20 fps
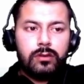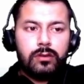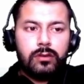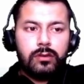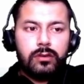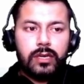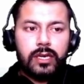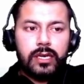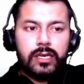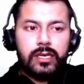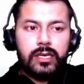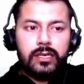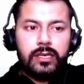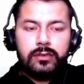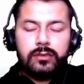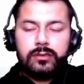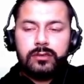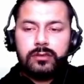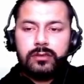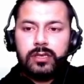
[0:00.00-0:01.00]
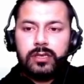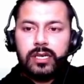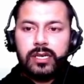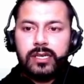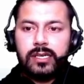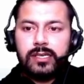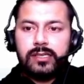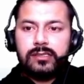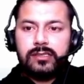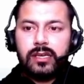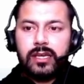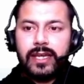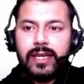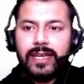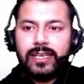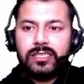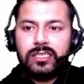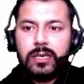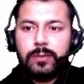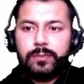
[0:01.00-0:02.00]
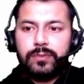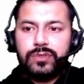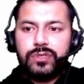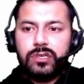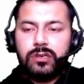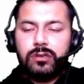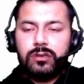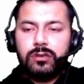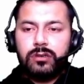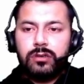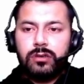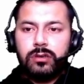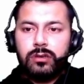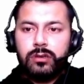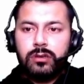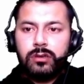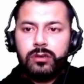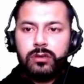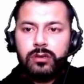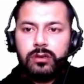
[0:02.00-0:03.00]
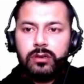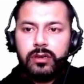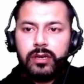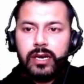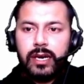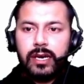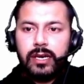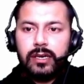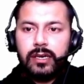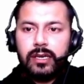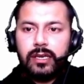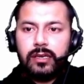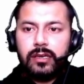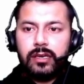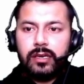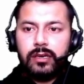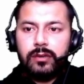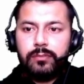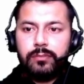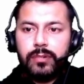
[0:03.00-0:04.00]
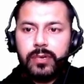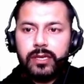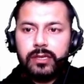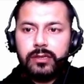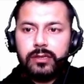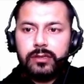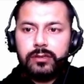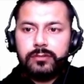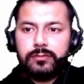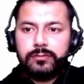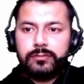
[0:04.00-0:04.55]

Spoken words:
heading, that is exception handling in Python.